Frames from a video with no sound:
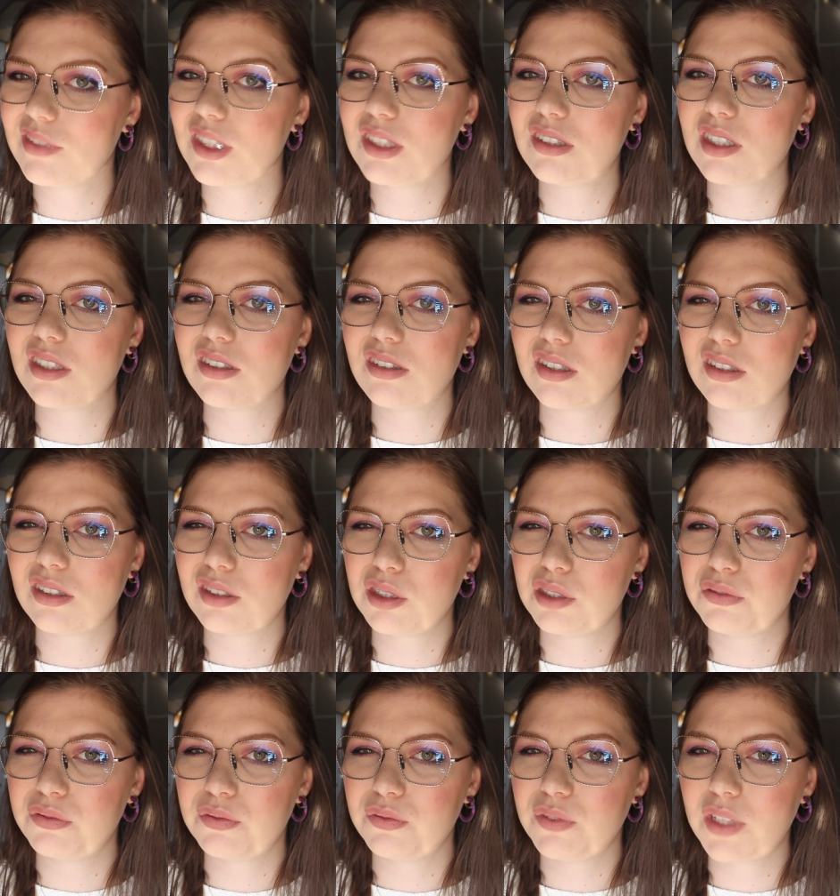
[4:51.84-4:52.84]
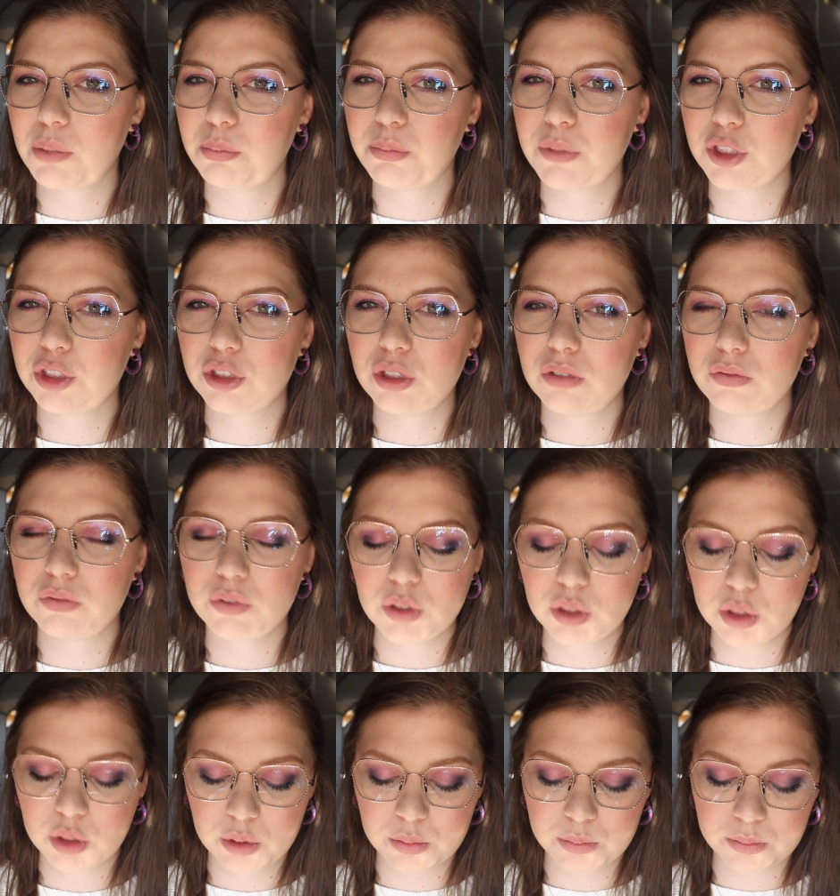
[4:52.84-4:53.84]
It does not give that much
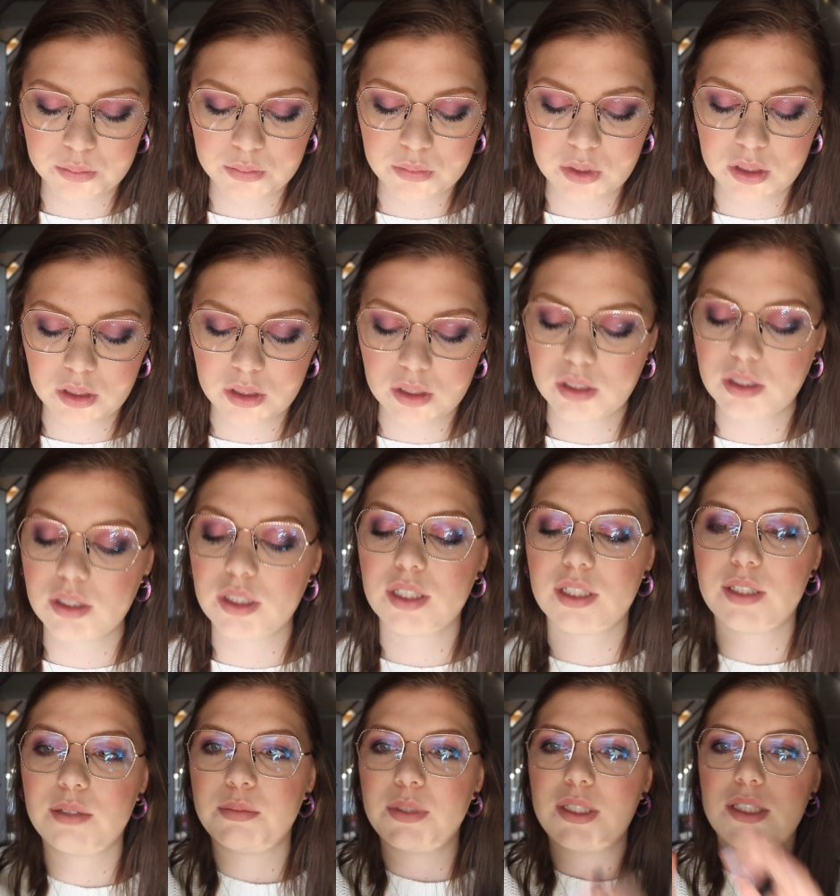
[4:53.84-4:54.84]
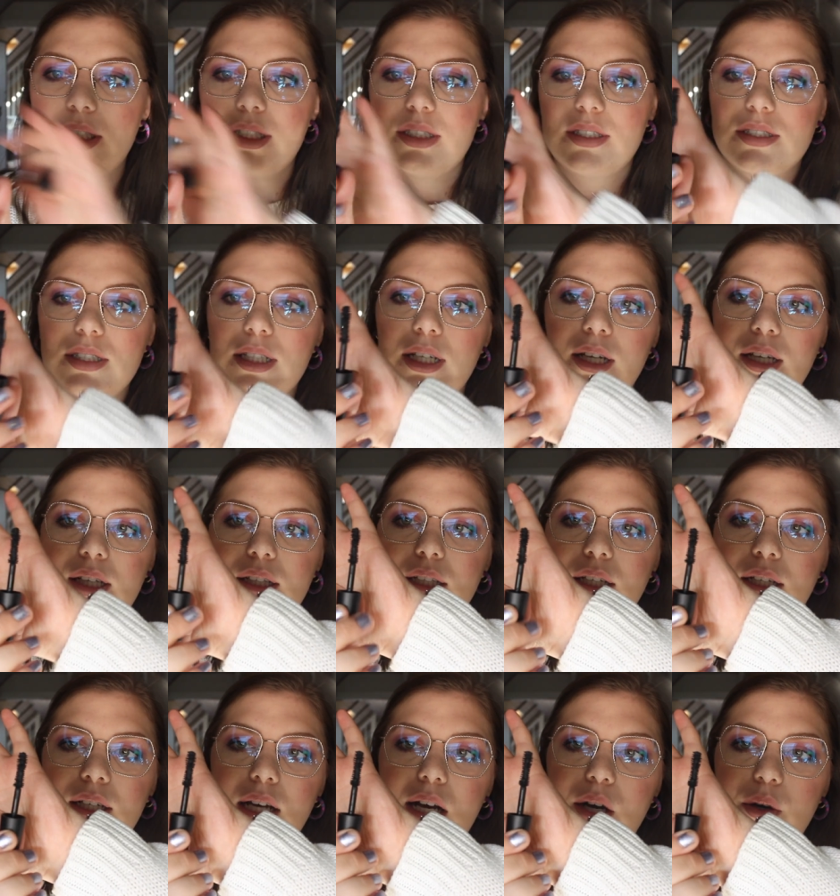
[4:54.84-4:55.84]
volume. Um, it is like
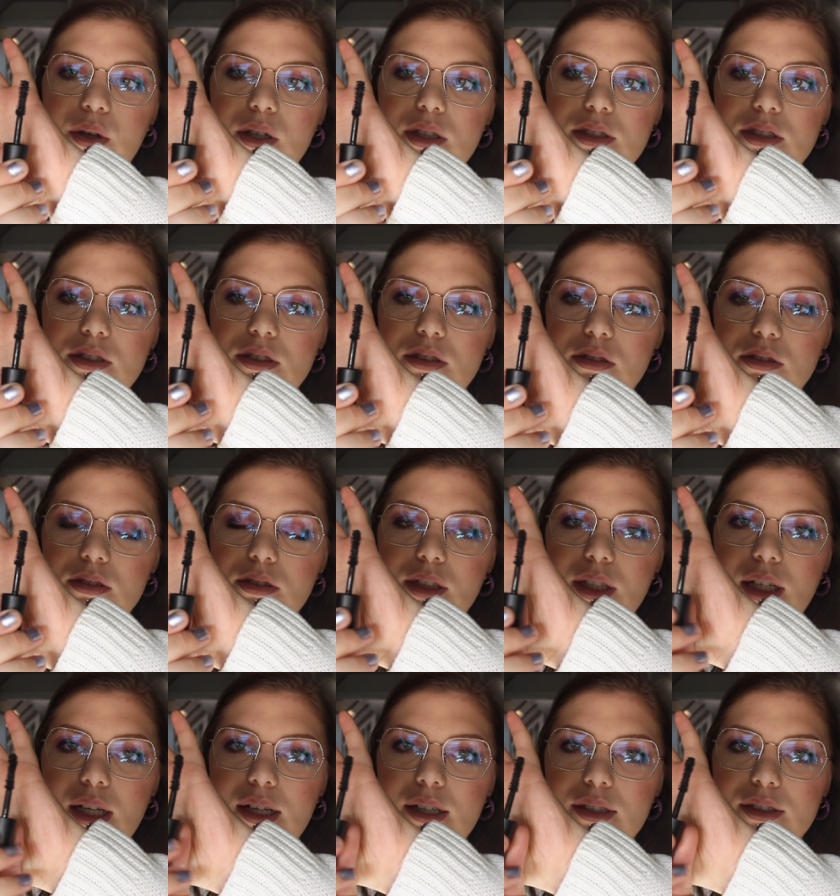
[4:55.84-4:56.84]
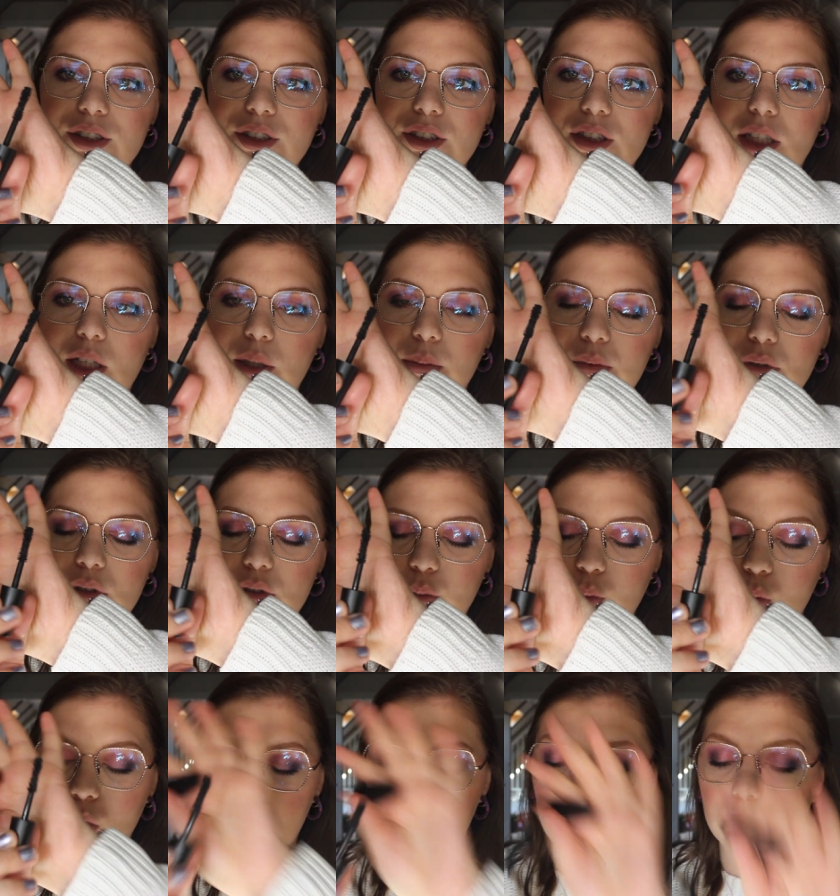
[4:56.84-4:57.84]
an hour's glass shaped
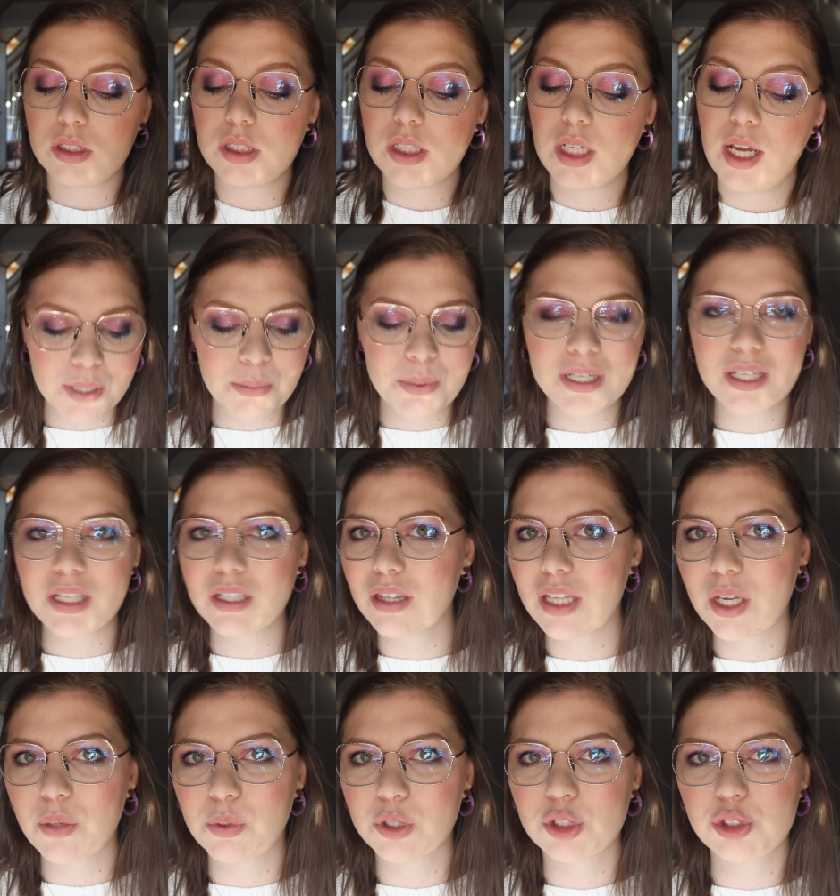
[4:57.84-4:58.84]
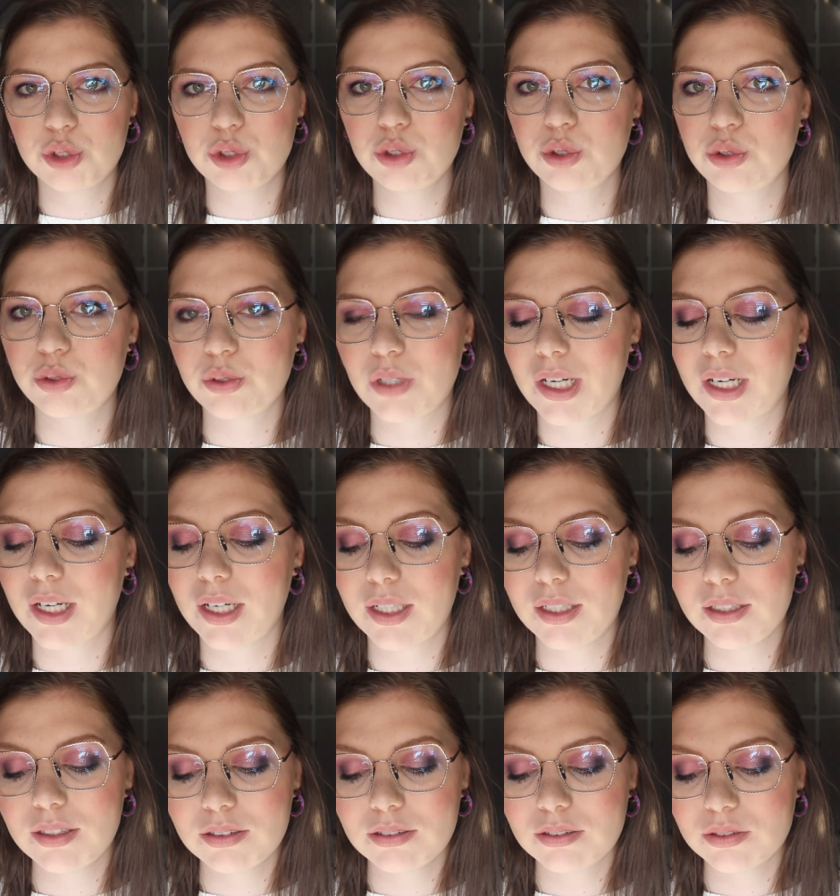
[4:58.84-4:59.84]
wand. Maybe they were too
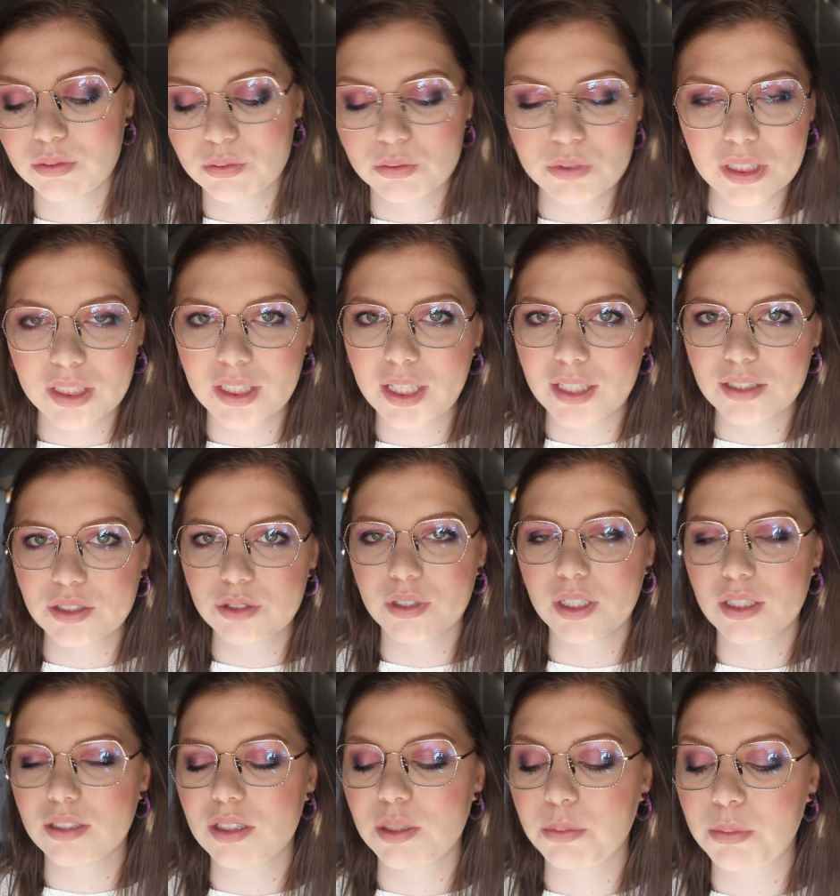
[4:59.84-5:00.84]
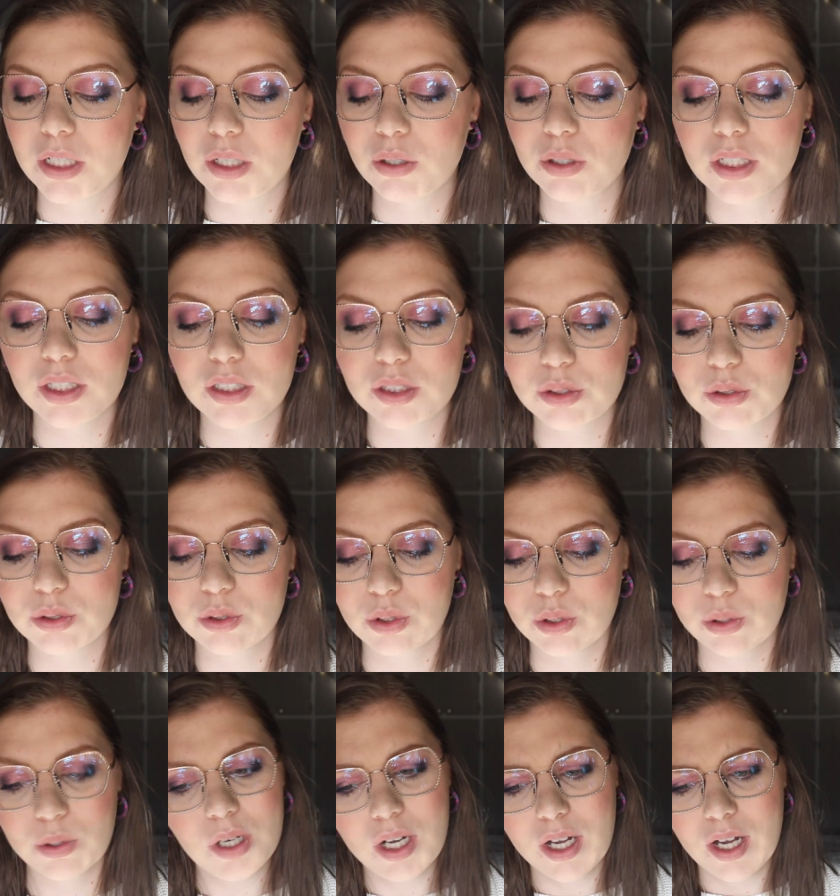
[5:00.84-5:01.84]
dry when I tried them out, I don't
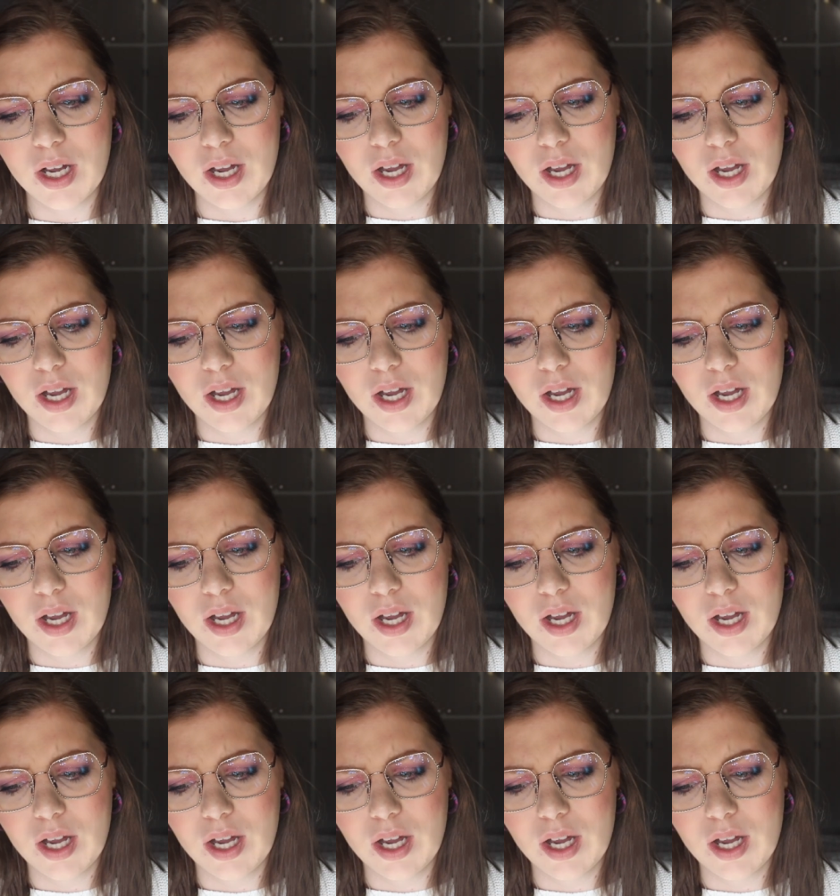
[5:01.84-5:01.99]
know.